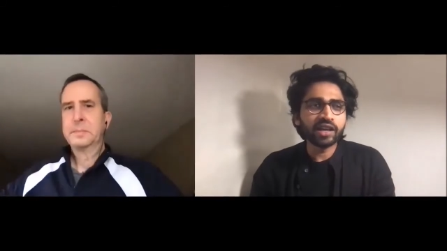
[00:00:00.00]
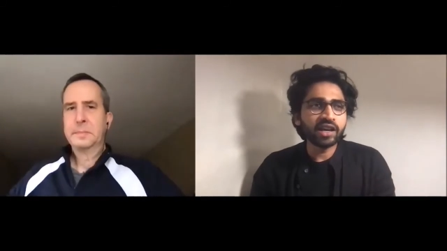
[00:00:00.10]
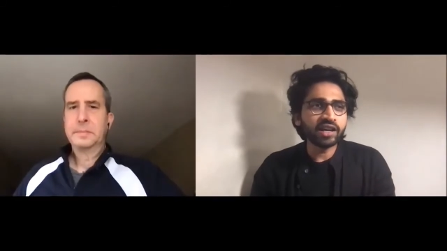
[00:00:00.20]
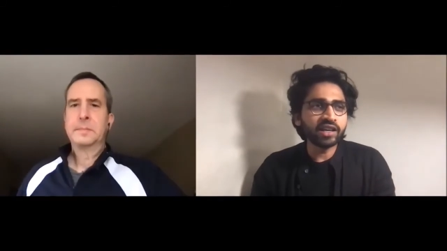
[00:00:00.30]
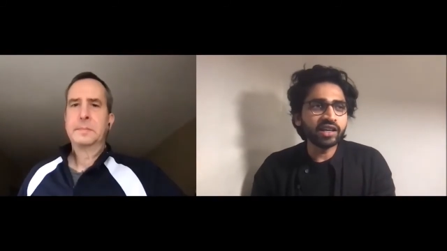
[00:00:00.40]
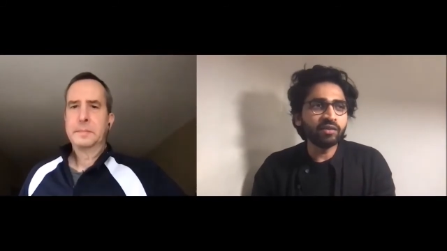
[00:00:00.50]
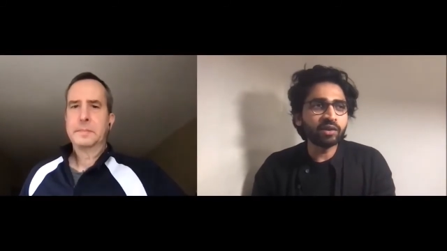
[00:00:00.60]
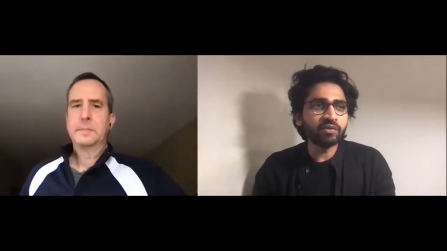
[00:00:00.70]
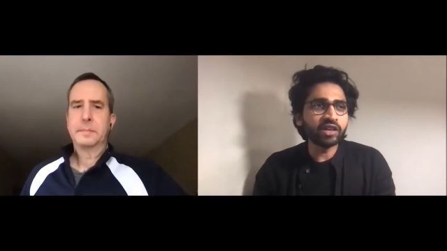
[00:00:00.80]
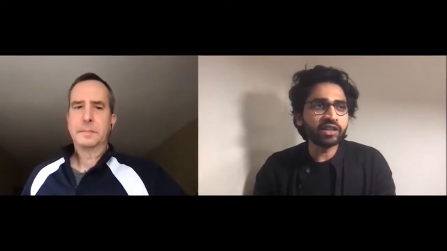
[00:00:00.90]
Speaker 1: and
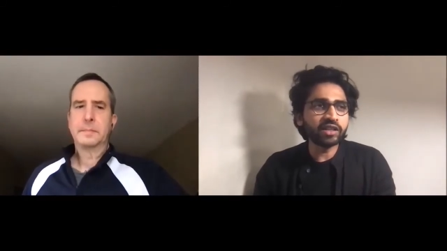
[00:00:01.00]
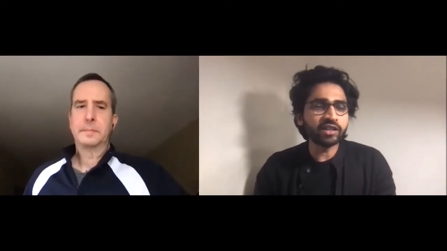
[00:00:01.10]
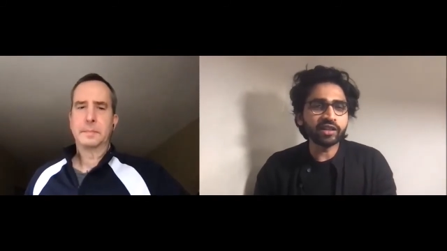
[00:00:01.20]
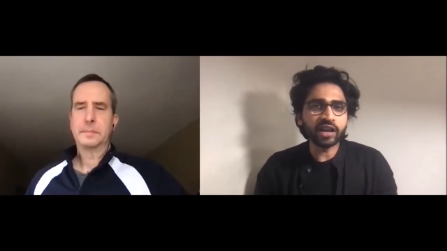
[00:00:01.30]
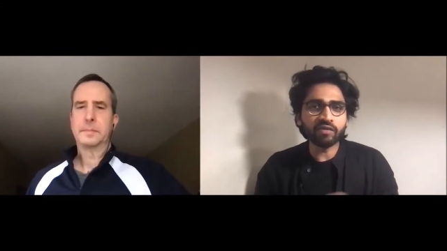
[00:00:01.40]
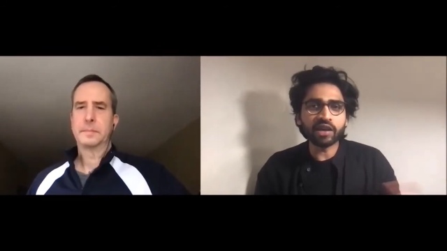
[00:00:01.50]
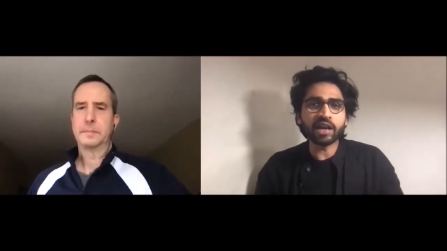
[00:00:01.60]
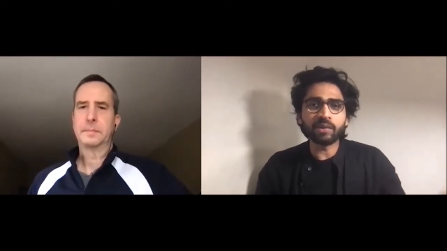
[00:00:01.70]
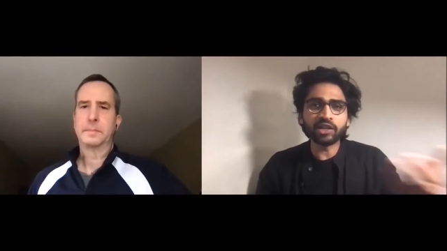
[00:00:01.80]
even with uh, when Emma